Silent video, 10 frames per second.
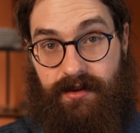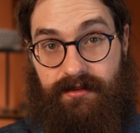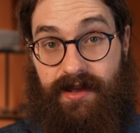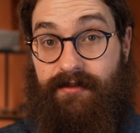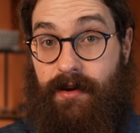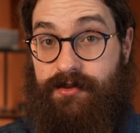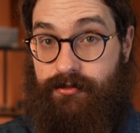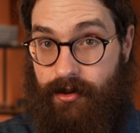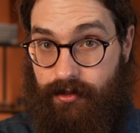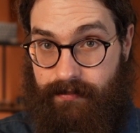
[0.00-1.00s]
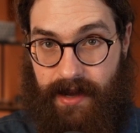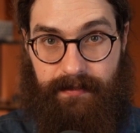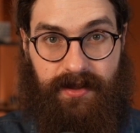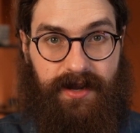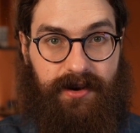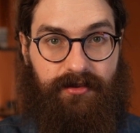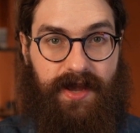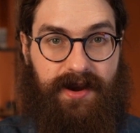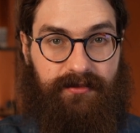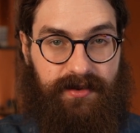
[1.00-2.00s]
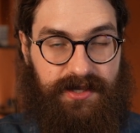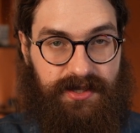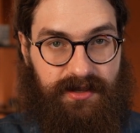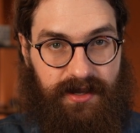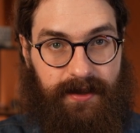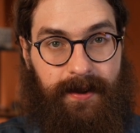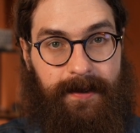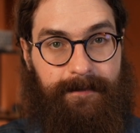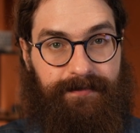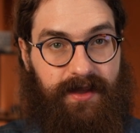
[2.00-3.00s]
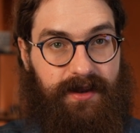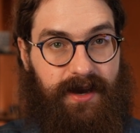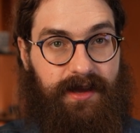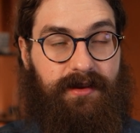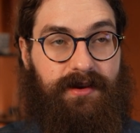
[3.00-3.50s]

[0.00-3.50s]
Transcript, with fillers: the DevOps roadmap that I created recently, that I